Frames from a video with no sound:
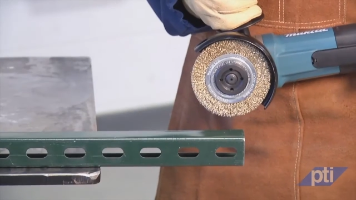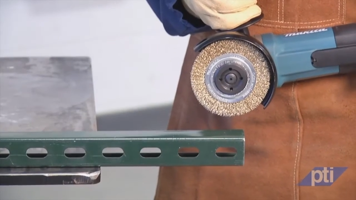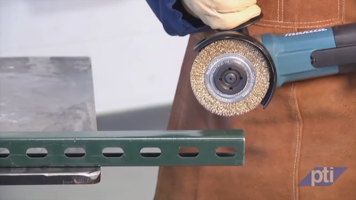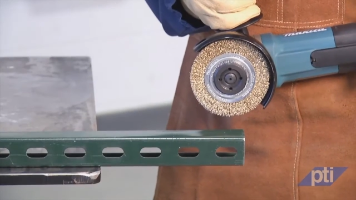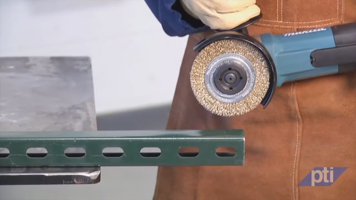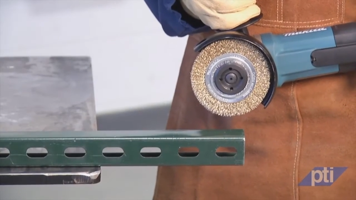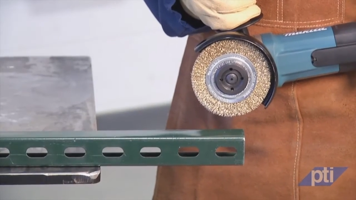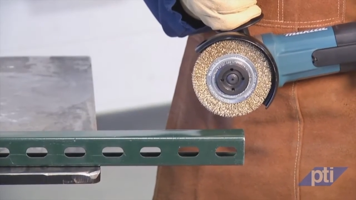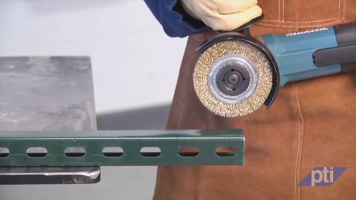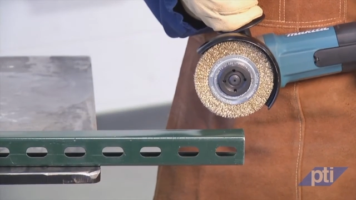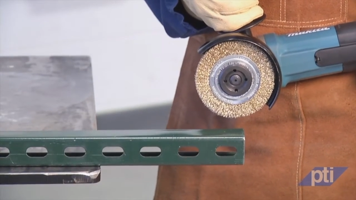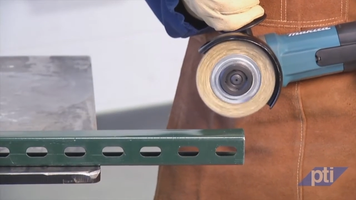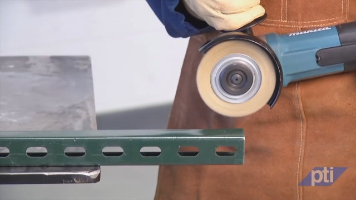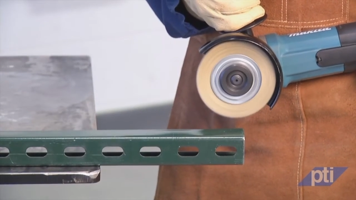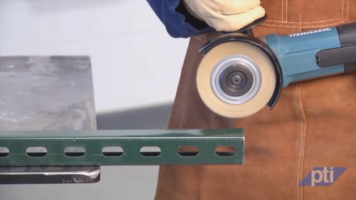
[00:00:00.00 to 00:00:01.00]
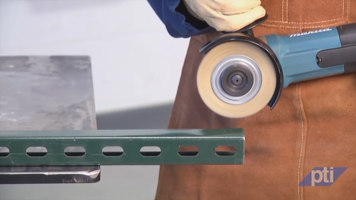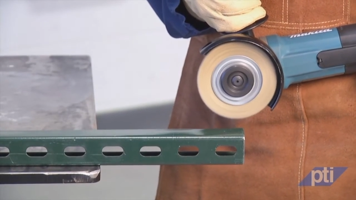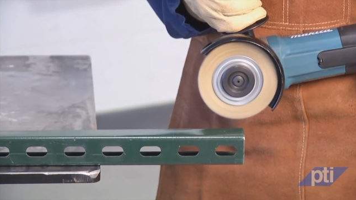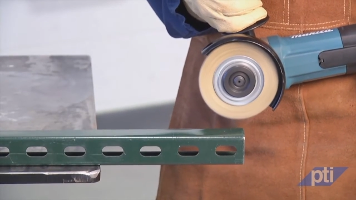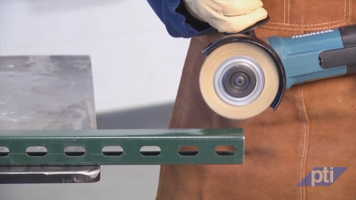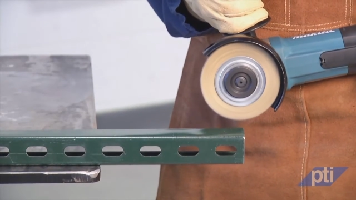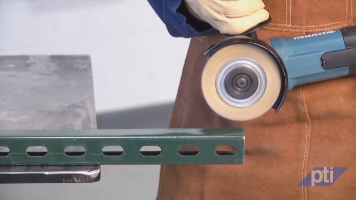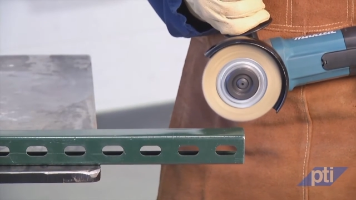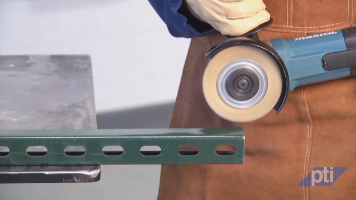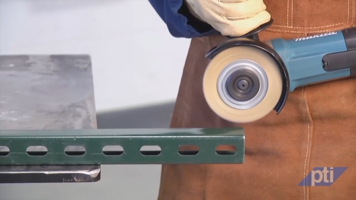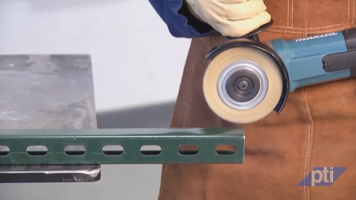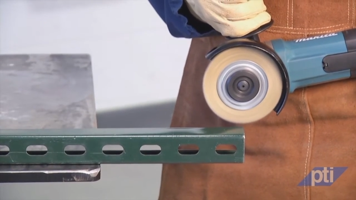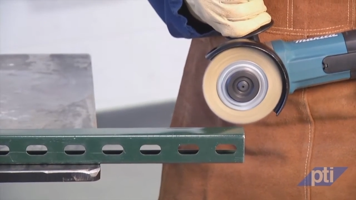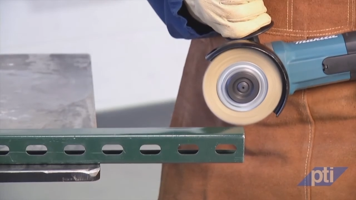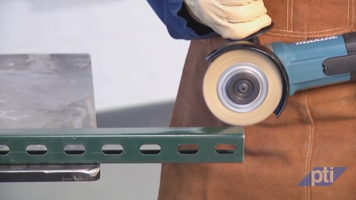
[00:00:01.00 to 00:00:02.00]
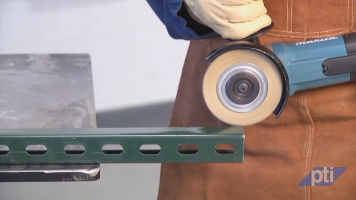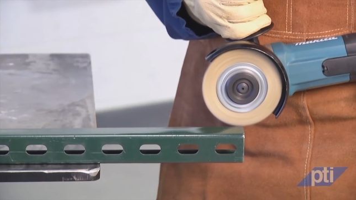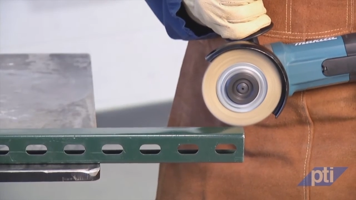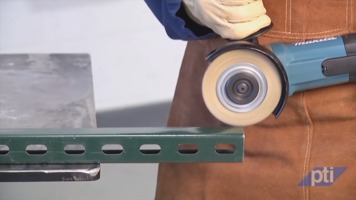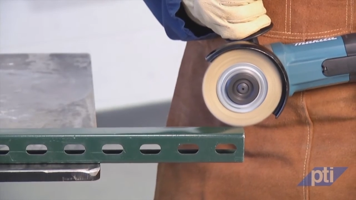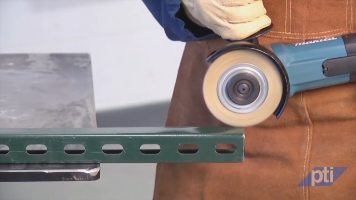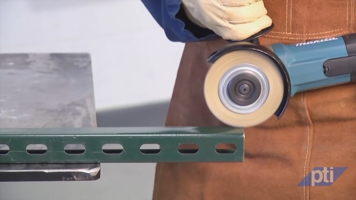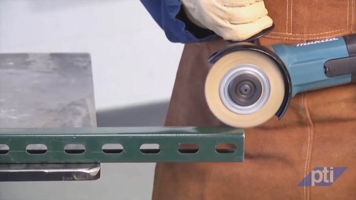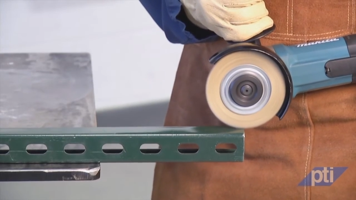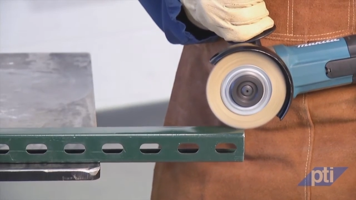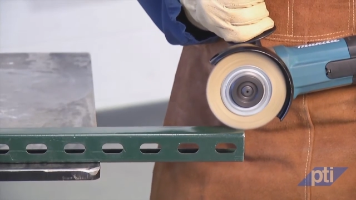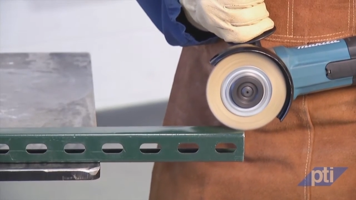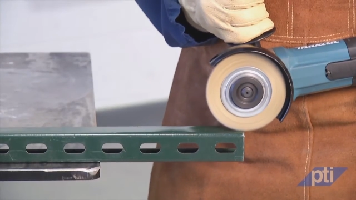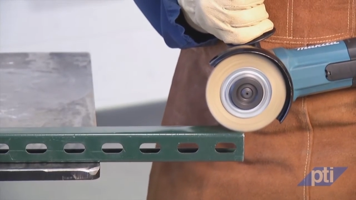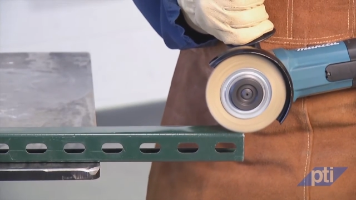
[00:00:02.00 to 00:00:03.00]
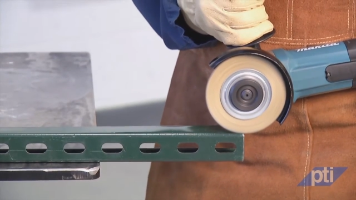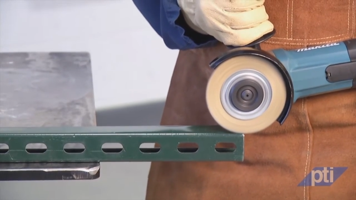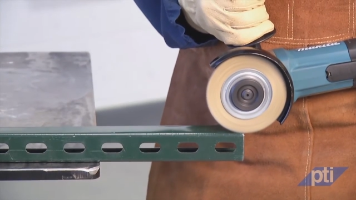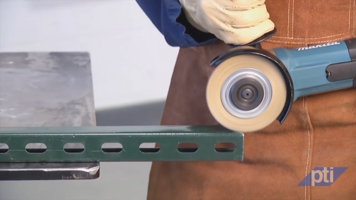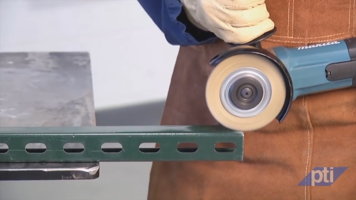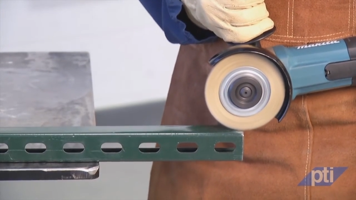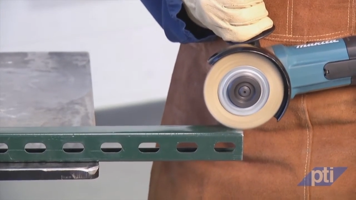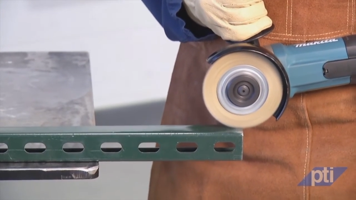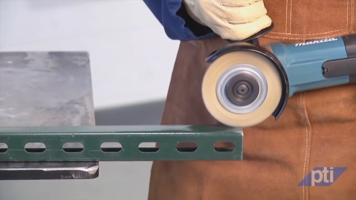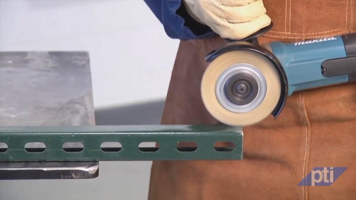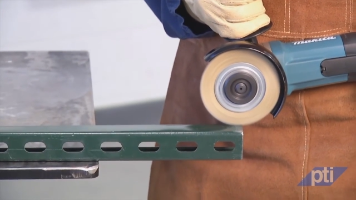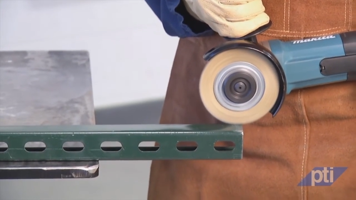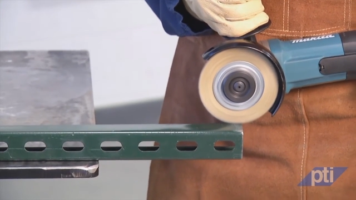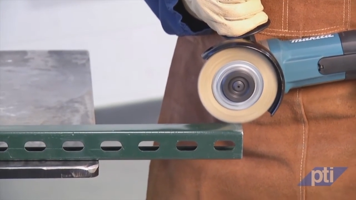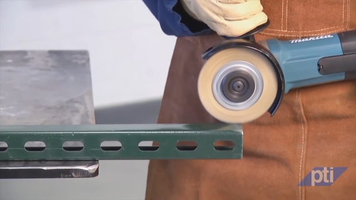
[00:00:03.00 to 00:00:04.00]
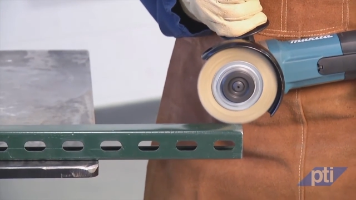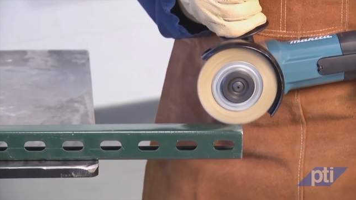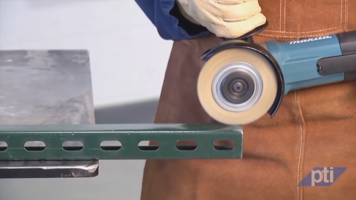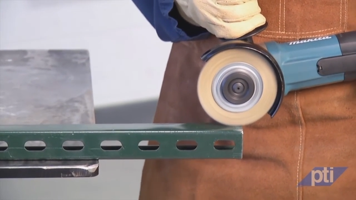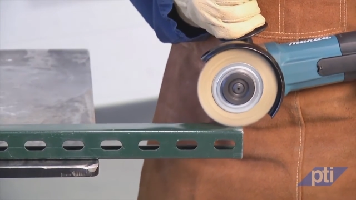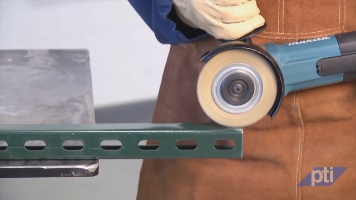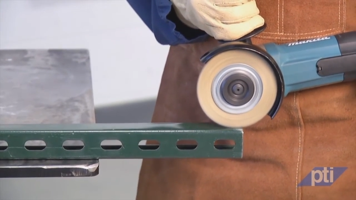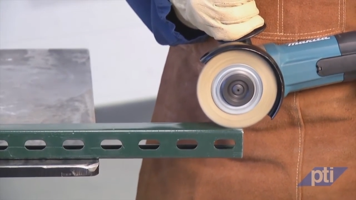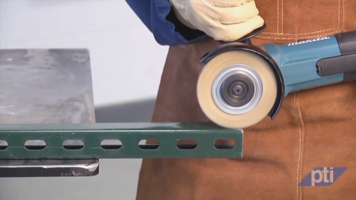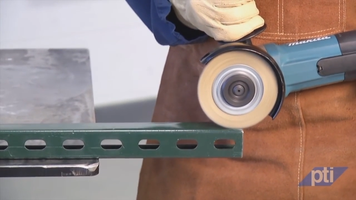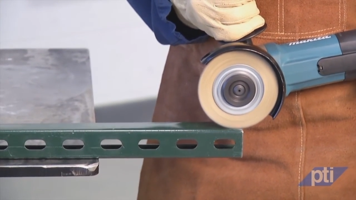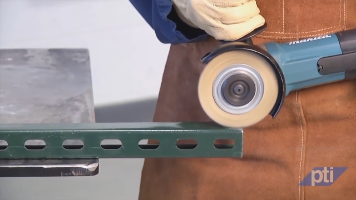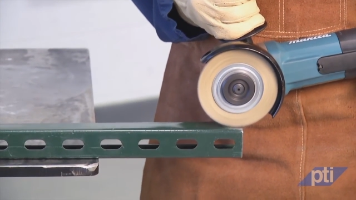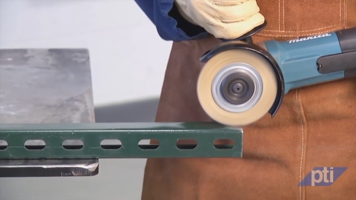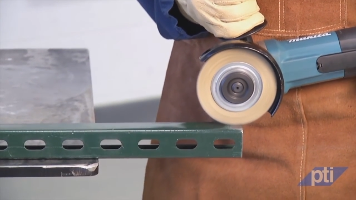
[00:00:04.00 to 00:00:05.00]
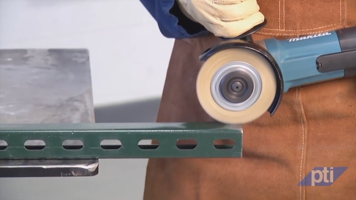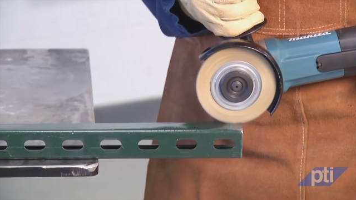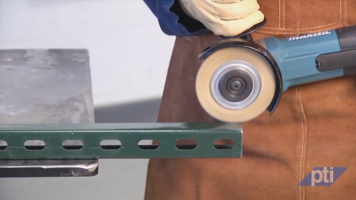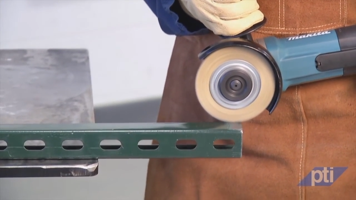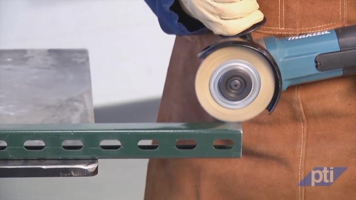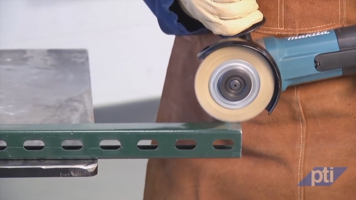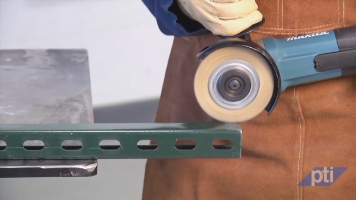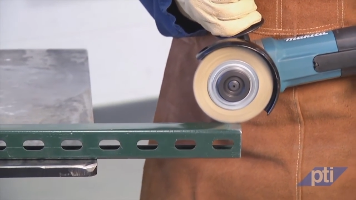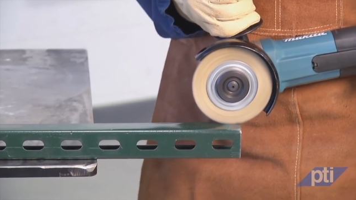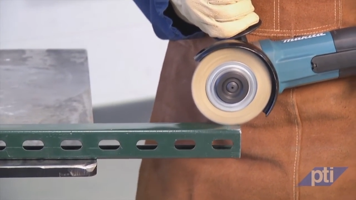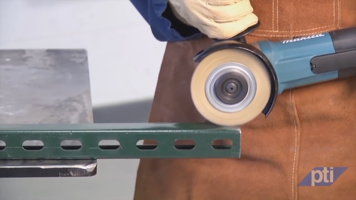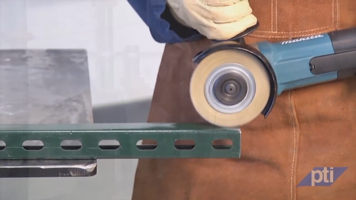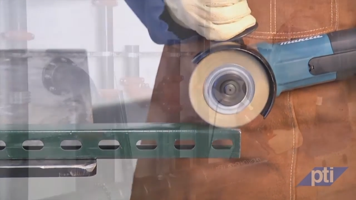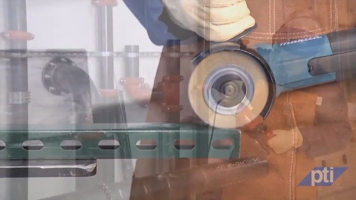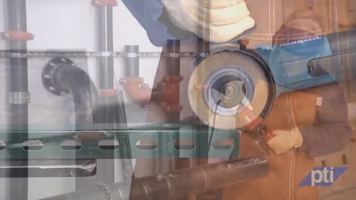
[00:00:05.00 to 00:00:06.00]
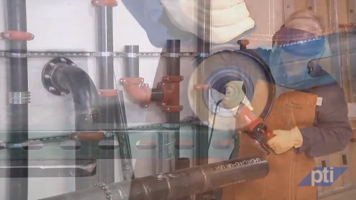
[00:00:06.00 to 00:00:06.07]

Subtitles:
Nobody's mouth can be seen.